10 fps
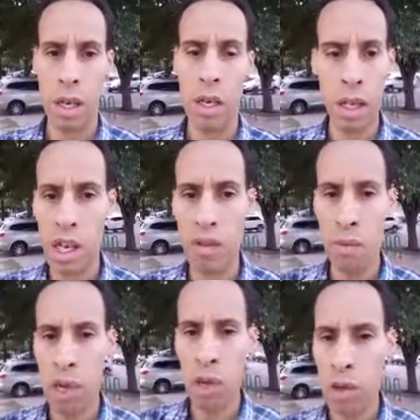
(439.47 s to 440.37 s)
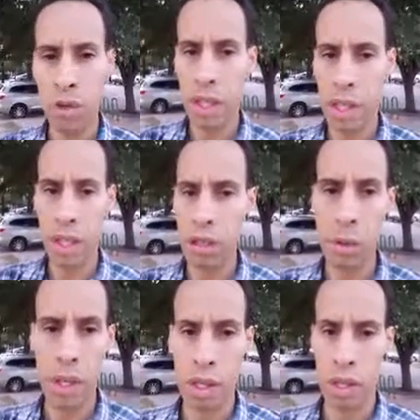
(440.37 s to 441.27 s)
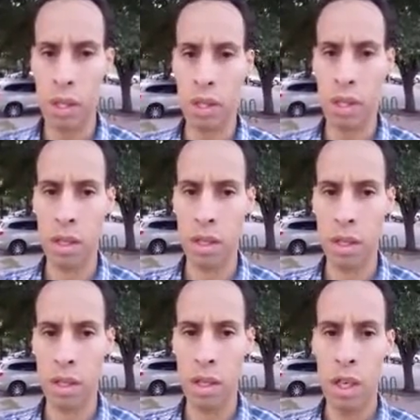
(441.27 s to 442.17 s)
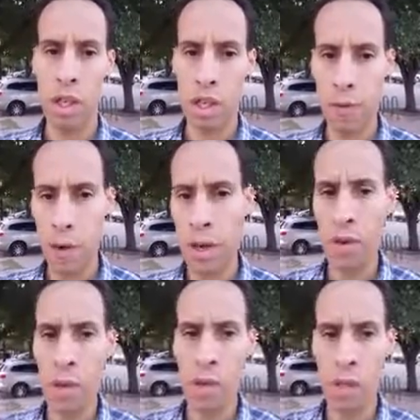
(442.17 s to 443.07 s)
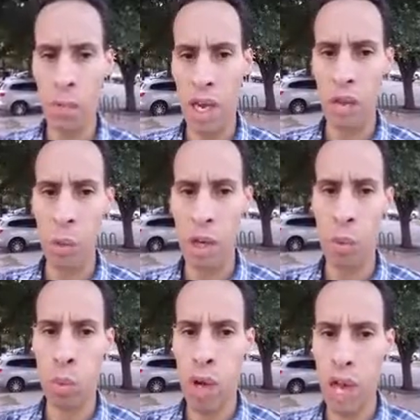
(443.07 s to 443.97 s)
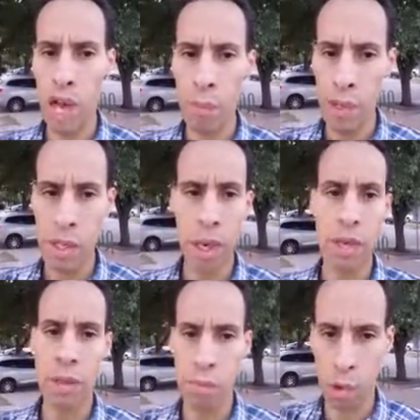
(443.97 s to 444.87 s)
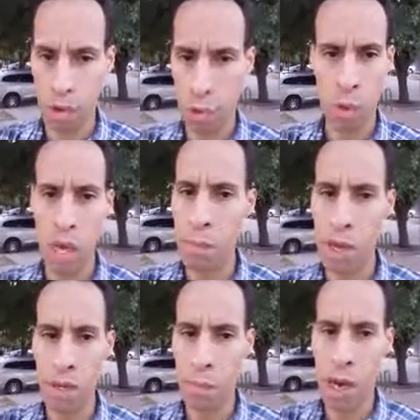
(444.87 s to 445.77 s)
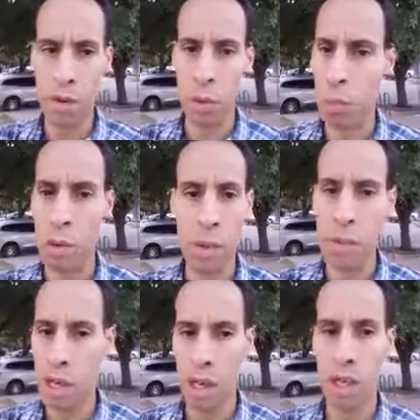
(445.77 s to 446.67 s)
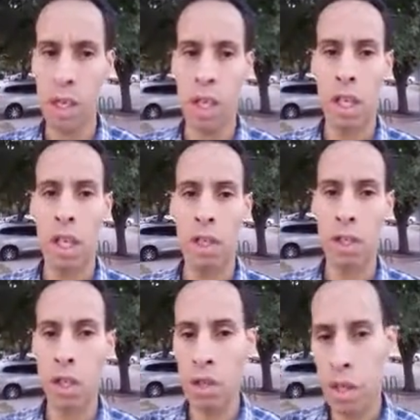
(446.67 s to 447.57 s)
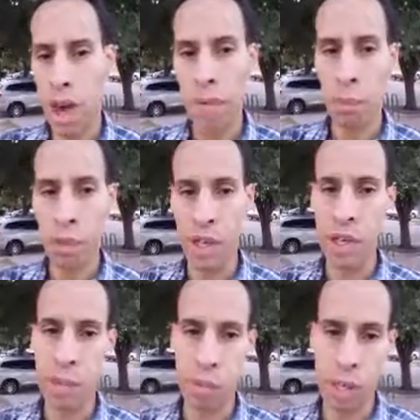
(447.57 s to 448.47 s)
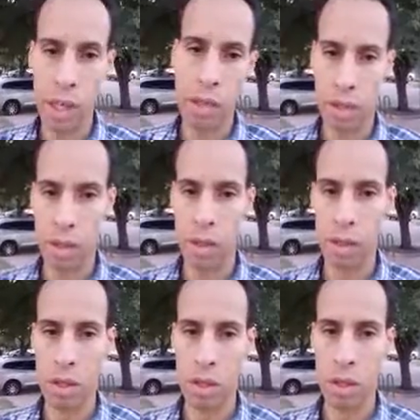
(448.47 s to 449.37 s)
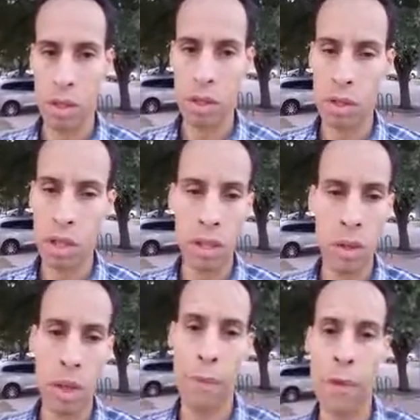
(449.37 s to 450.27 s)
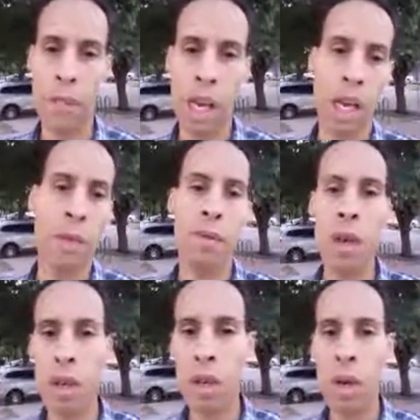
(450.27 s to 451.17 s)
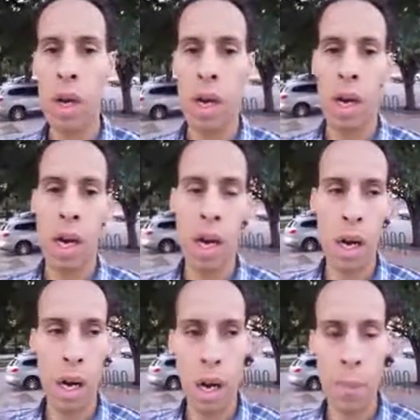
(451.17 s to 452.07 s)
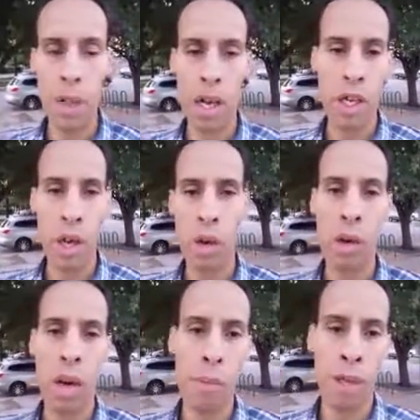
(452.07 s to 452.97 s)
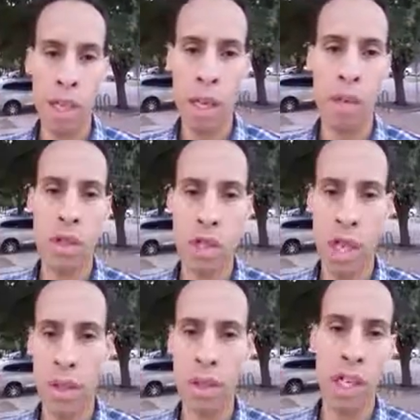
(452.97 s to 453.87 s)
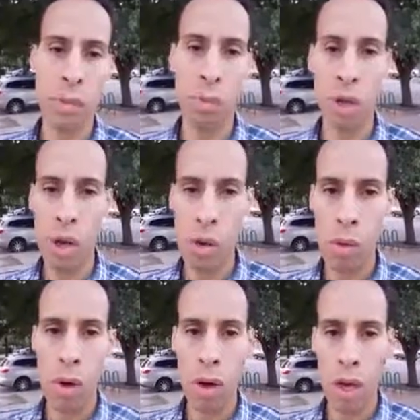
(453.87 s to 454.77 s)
And the government, by law, they can't do anything. So the federal is basically went way beyond his border, way beyond his boundary, way beyond. So you have to put it in its place. So that's all I have to say in this video. Again, check out the links below,